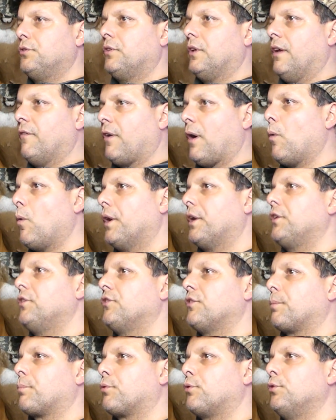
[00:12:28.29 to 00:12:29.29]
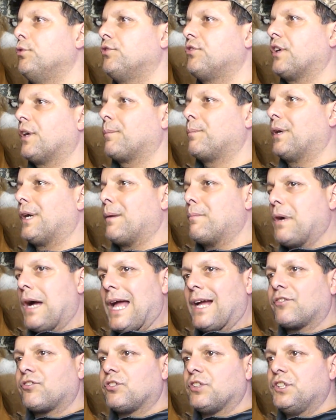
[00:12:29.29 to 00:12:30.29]
if I want to use a Prusik, but I'm
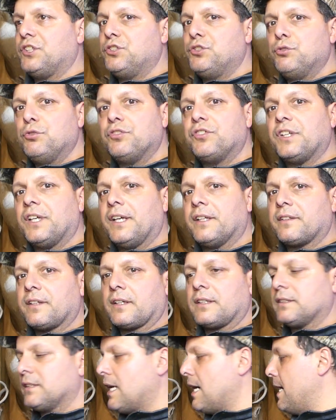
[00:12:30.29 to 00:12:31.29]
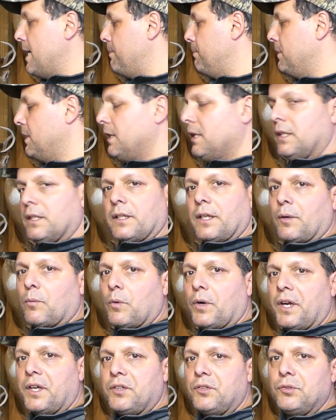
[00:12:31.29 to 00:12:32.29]
actually using it to climb, like
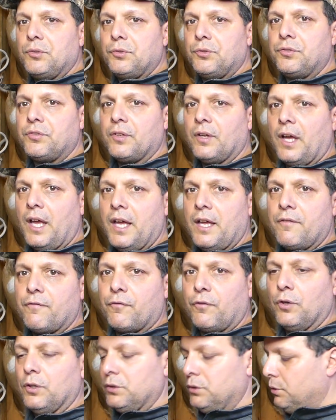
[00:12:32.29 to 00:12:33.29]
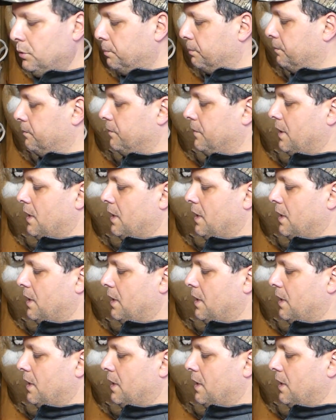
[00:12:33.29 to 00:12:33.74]
when I use a foot loop,